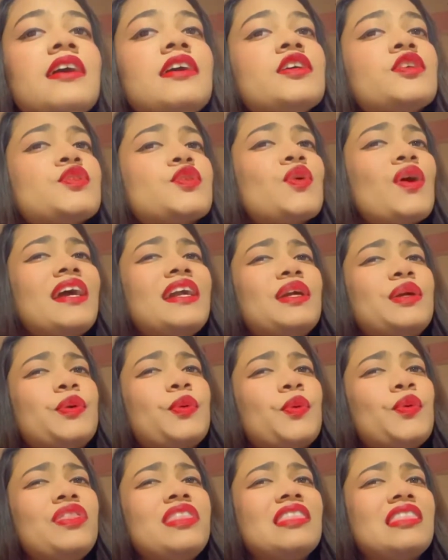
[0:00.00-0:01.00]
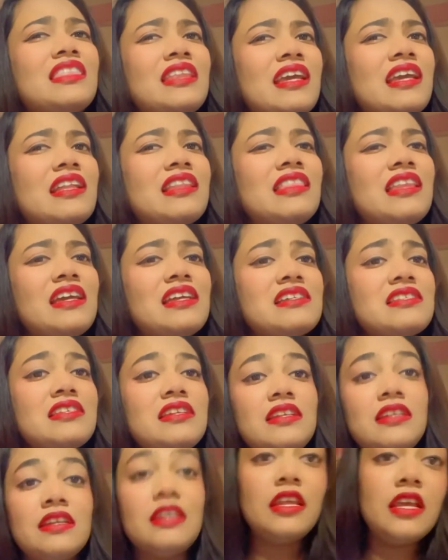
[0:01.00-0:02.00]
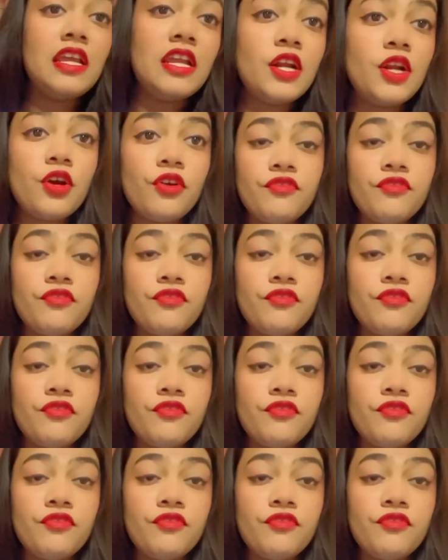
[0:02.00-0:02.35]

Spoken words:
So I don't think there is a need